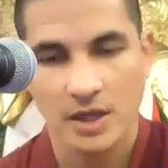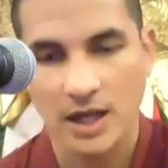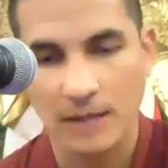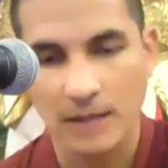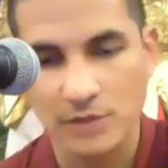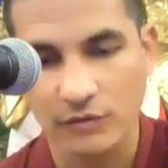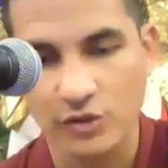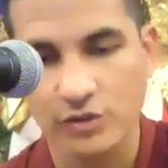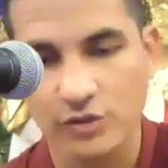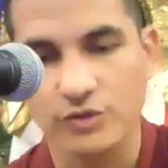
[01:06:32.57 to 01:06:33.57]
Accomplishing
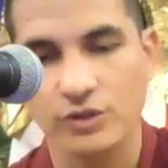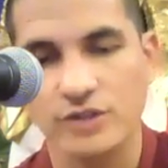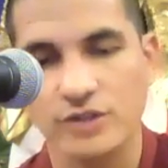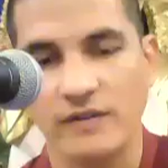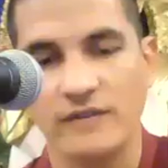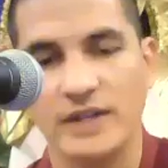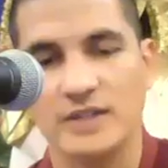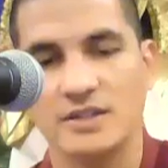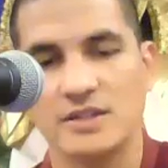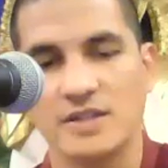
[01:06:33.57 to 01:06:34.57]
virtue, the source of every
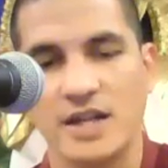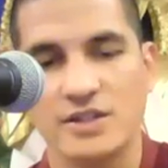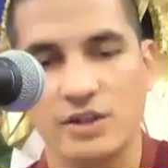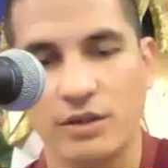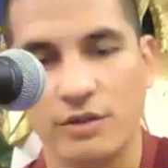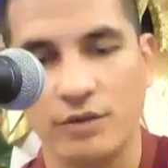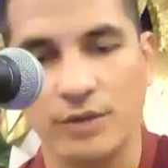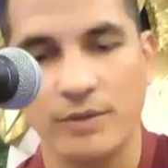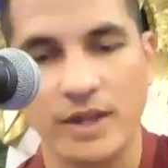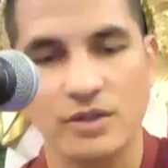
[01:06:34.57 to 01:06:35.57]
excellence, I shall thoroughly
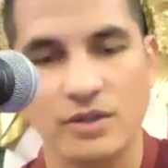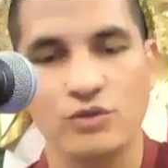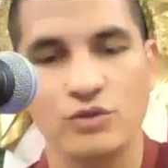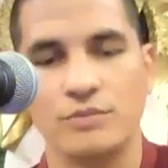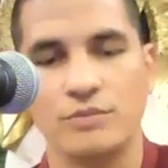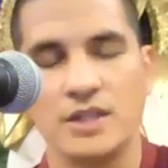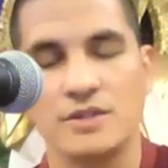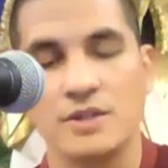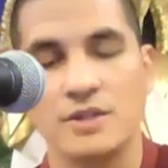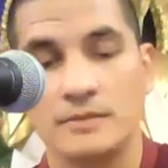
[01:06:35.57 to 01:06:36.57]
renounce unwholesome
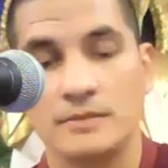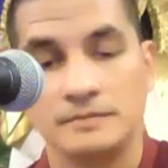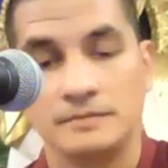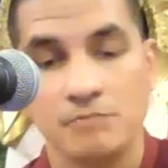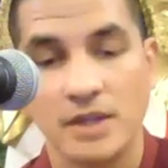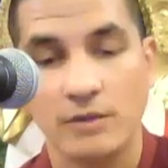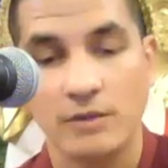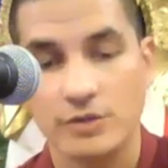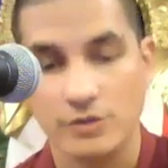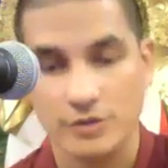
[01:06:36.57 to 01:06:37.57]
deeds. May
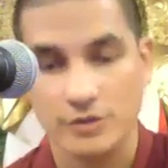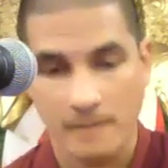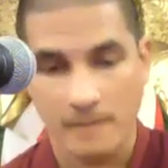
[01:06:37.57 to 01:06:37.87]
creatures